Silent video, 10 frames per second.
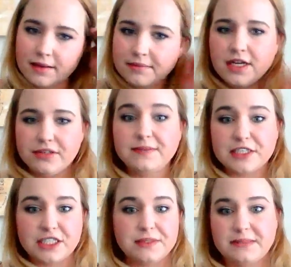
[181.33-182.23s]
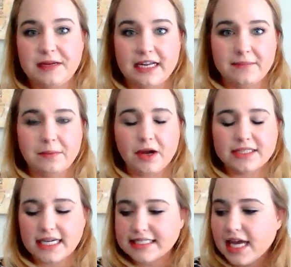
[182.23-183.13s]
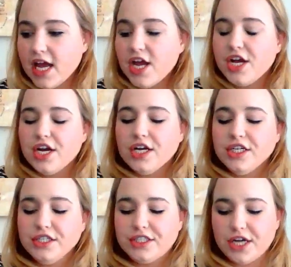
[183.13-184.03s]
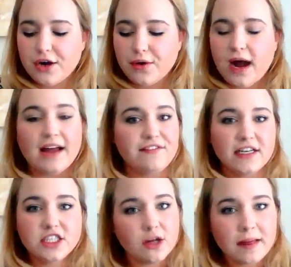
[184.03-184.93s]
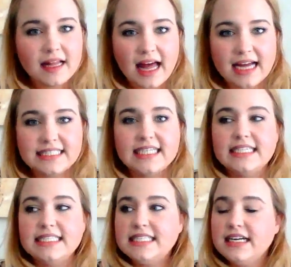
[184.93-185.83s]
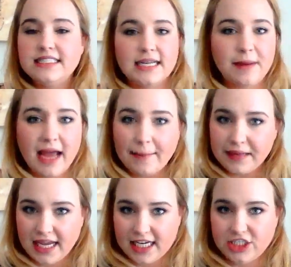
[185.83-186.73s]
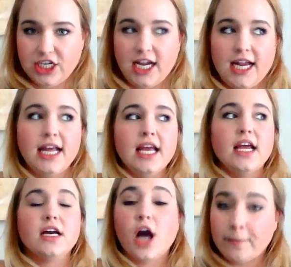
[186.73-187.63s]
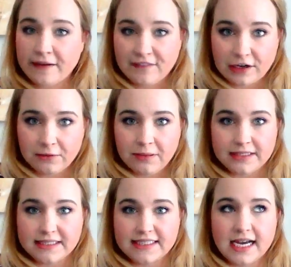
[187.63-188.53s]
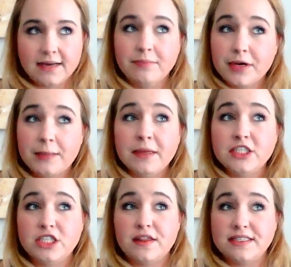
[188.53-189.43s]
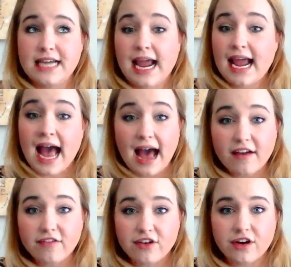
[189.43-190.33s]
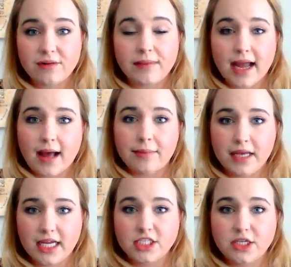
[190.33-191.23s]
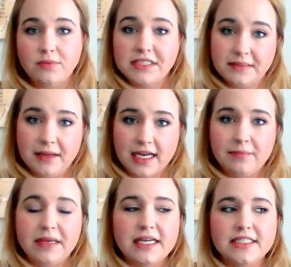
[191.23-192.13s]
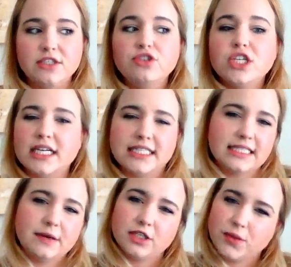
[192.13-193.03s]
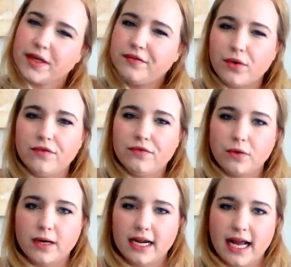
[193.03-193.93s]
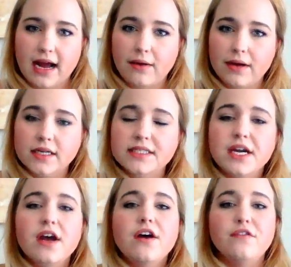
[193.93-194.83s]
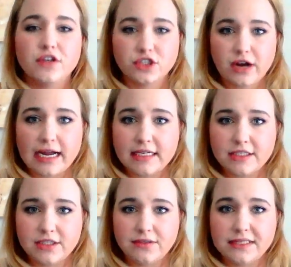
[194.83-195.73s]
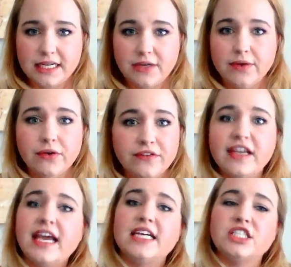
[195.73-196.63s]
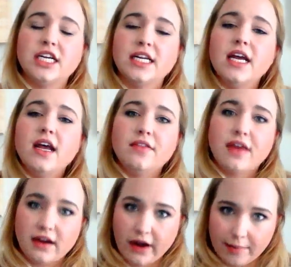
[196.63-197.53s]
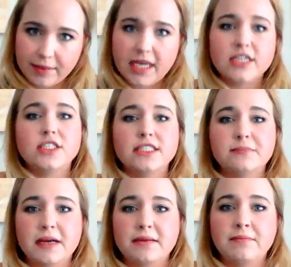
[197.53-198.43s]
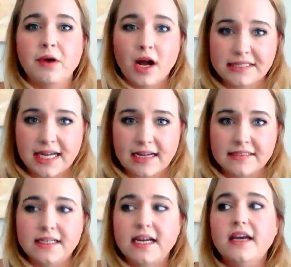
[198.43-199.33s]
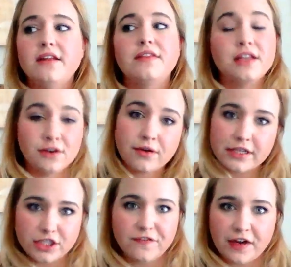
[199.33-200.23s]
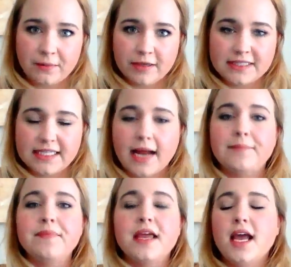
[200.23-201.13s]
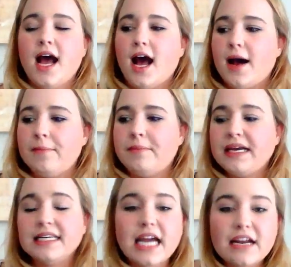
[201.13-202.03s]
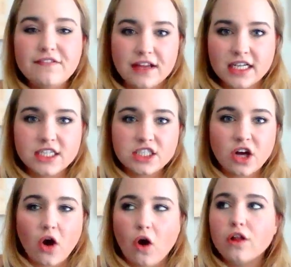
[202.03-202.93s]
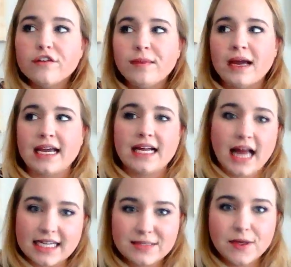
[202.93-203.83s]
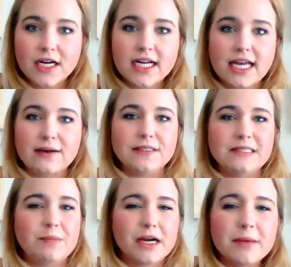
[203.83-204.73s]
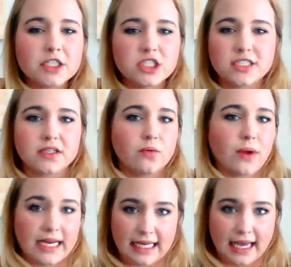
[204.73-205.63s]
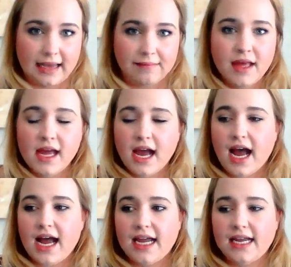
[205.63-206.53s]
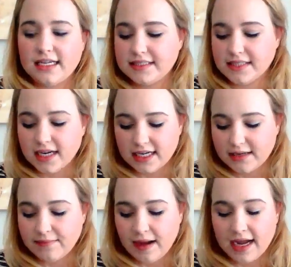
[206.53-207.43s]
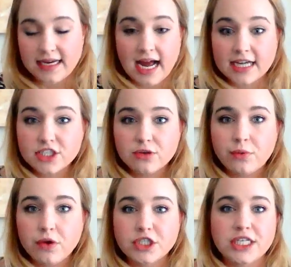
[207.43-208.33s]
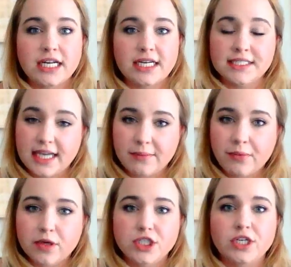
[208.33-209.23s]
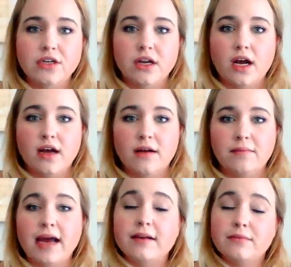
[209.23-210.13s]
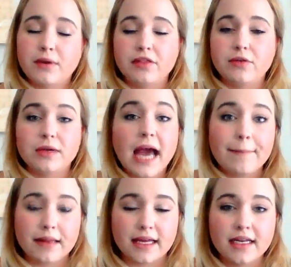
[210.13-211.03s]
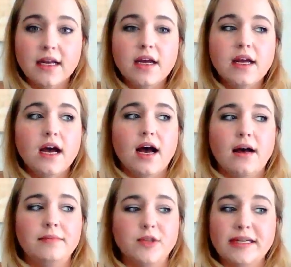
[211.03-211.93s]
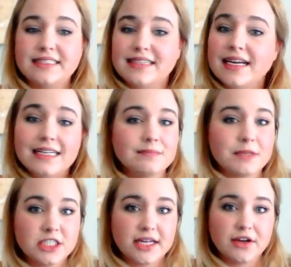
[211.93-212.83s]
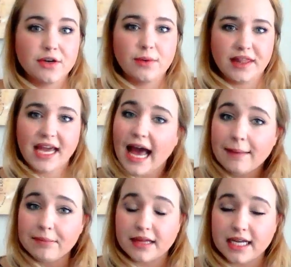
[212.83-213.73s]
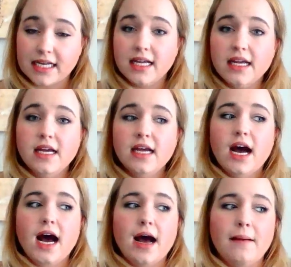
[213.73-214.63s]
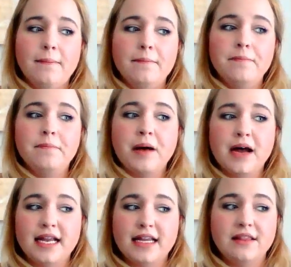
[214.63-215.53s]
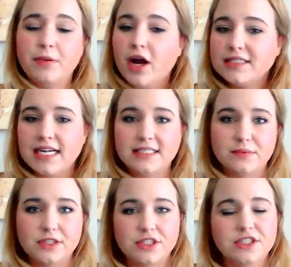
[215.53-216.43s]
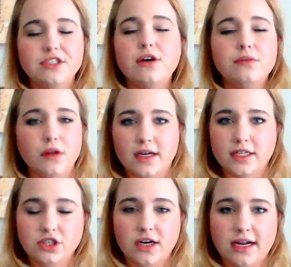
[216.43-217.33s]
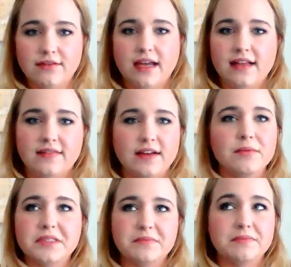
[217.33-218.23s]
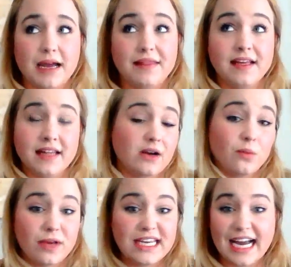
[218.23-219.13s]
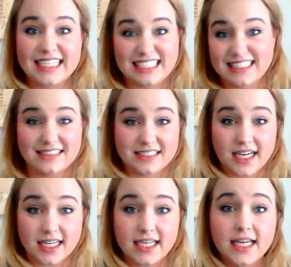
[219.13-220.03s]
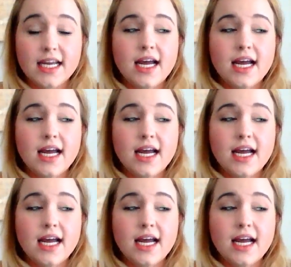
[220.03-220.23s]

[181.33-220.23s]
especially with speeding up the process. So I finished all my classes, did my application, got my fingerprints done pretty much the day after my application was submitted, because usually it takes about 24 to 48 hours for Trek to send you a notification that your application's been processed. Then you go get your fingerprints done. Because I had finished all of my classwork, it was pretty much just a waiting game. I studied my national portion and state portion. I went through Kaplan. So I studied as much as I could with Kaplan. But the process was just so long and drawn out that there was, I think, like a week I didn't study,